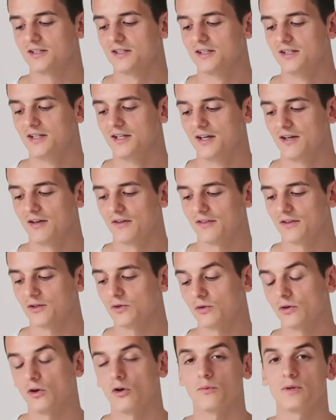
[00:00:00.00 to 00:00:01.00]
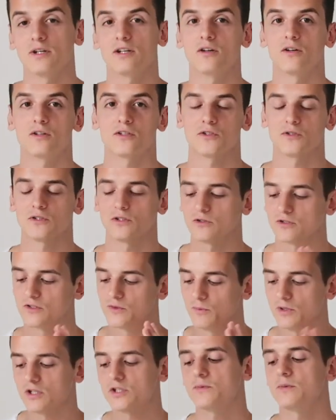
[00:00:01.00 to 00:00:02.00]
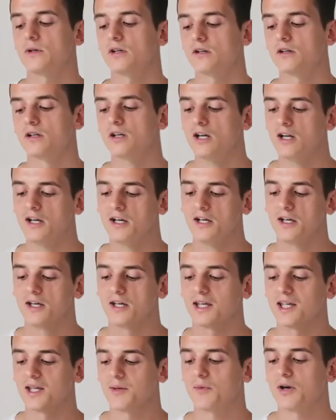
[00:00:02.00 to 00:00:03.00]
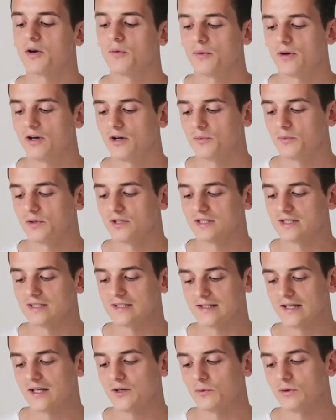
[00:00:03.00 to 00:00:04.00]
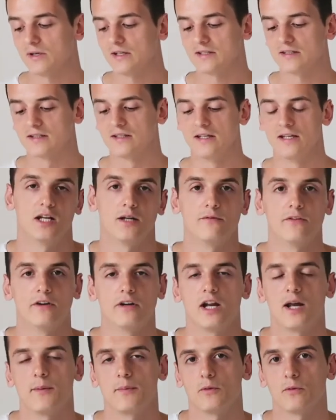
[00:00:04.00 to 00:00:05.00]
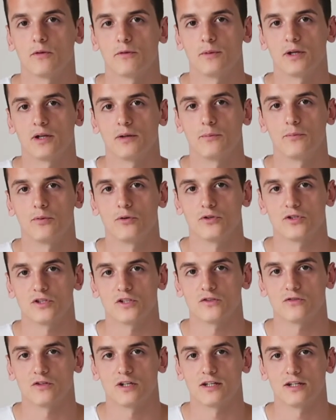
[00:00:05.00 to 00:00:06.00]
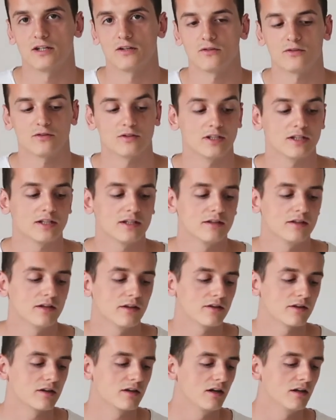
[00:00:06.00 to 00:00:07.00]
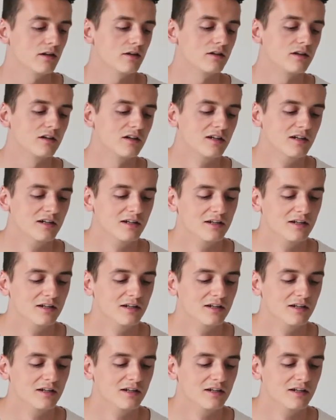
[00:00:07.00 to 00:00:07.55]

the Google Home Mini. Also, it looks much better in my apartment design wise, and I'm very happy with my purchase right now. You can get another color